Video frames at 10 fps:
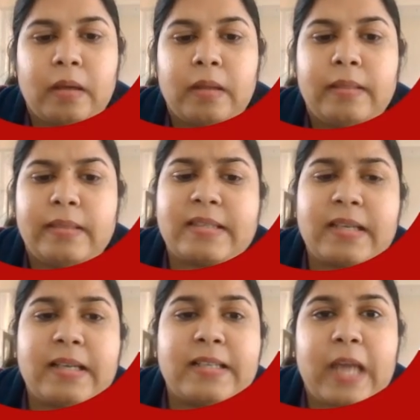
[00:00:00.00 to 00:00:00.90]
The
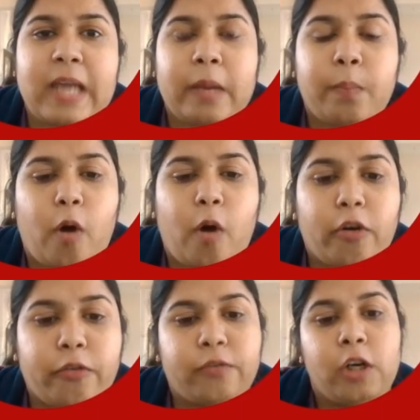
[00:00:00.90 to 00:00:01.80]
sixth type of
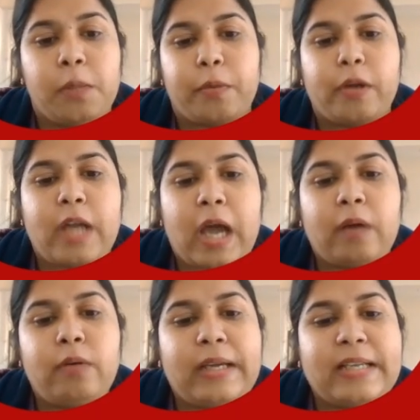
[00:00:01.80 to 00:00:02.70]

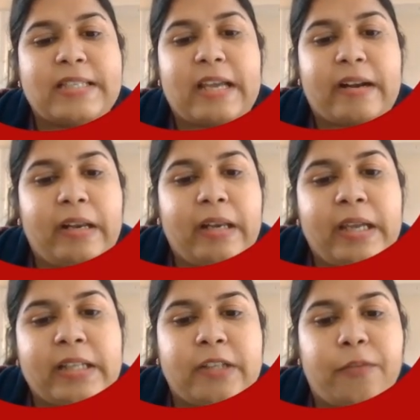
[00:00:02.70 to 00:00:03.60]
pronoun is a
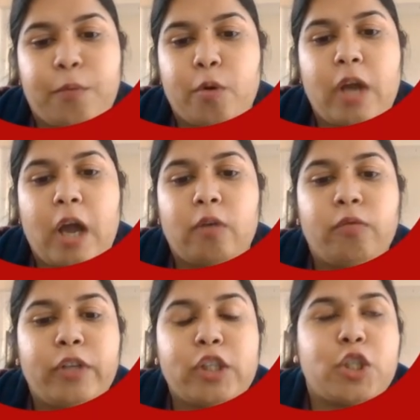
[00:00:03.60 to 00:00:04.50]
relative
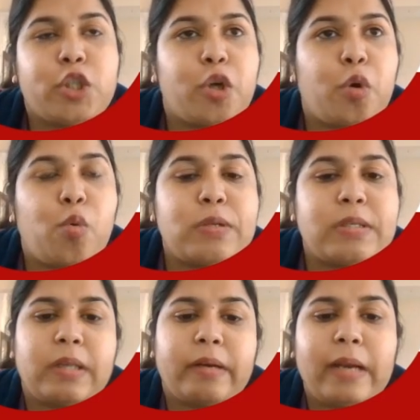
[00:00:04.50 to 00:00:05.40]
pronoun which
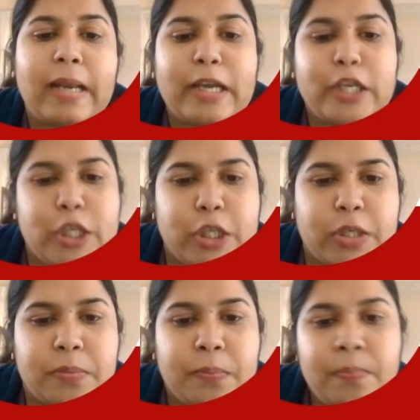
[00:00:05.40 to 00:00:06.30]
shows the
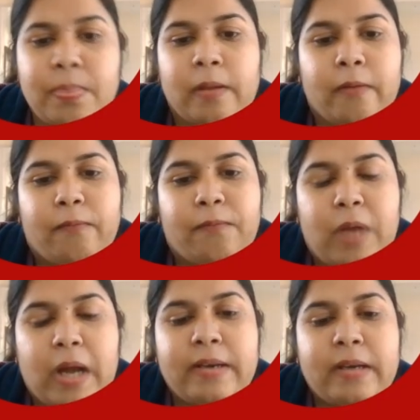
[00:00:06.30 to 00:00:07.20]
relation.
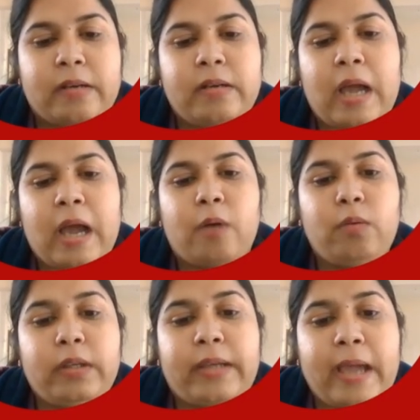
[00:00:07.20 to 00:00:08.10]
A
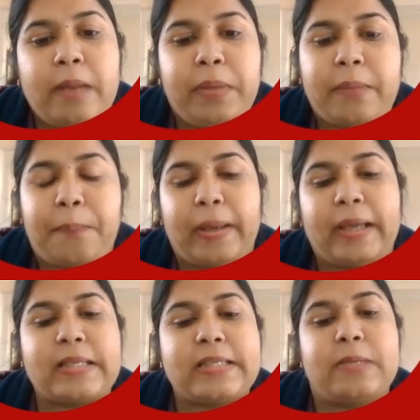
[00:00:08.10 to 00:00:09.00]
noun can be
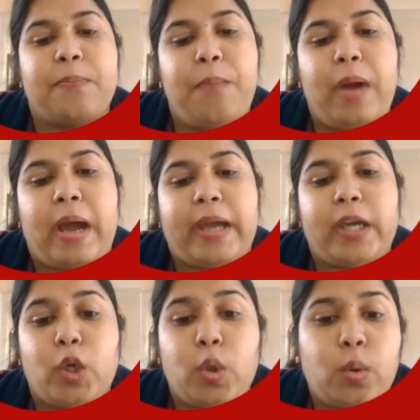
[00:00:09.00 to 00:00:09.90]
replaced
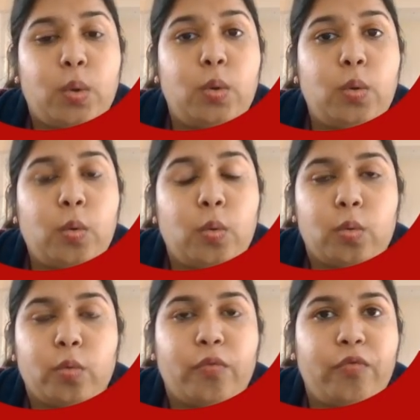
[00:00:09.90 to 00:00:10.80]
by who,
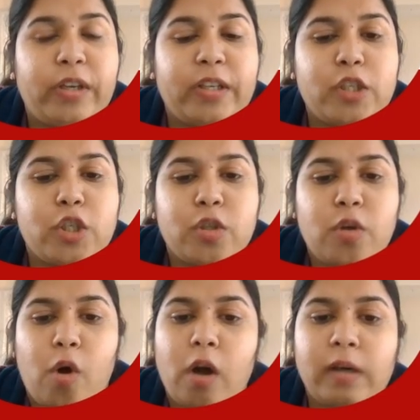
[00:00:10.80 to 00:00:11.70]
which,
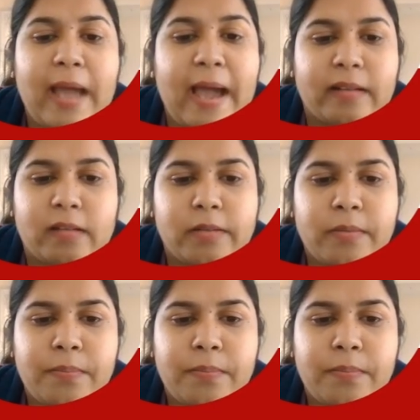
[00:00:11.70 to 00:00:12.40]
or that.